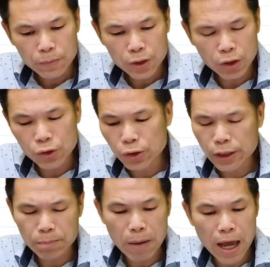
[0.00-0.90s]
so
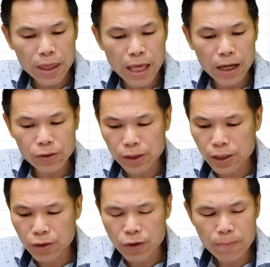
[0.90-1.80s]
using Pythagoras
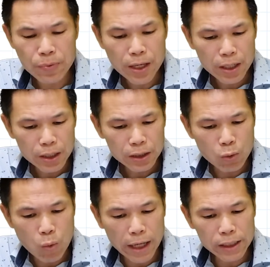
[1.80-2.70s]
theorem, so
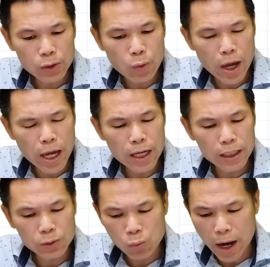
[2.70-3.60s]
1 square
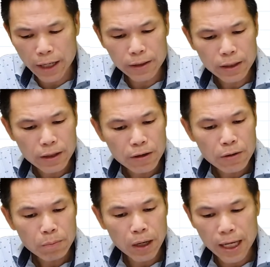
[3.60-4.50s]
is 1
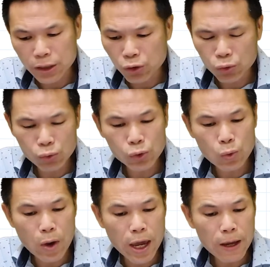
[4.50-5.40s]
plus 2
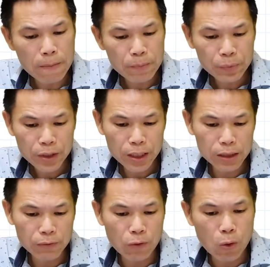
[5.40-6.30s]
square
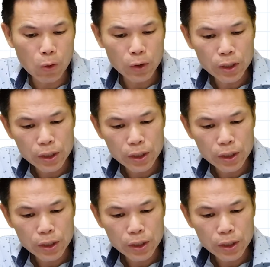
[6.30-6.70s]
is 4.